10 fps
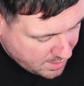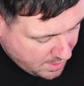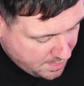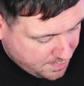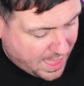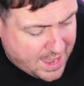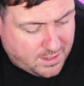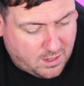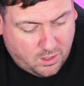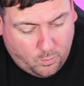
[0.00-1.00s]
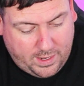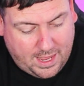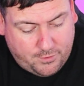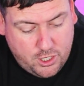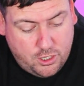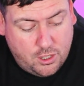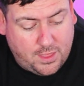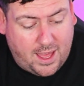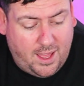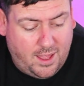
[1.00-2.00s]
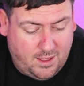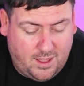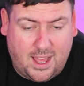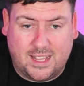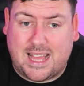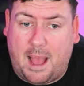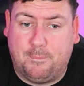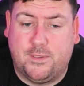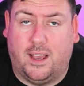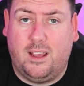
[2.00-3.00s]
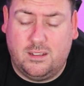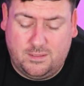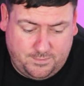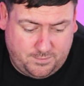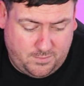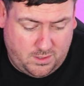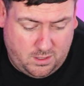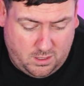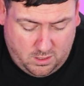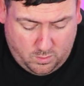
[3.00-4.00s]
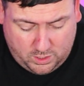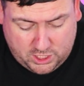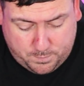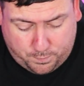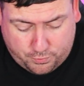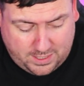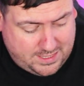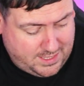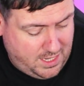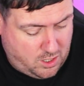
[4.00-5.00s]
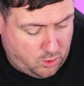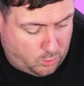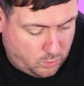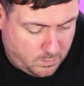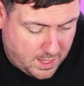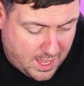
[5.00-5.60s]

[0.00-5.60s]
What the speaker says: Then we have another adapter, which is pretty cool.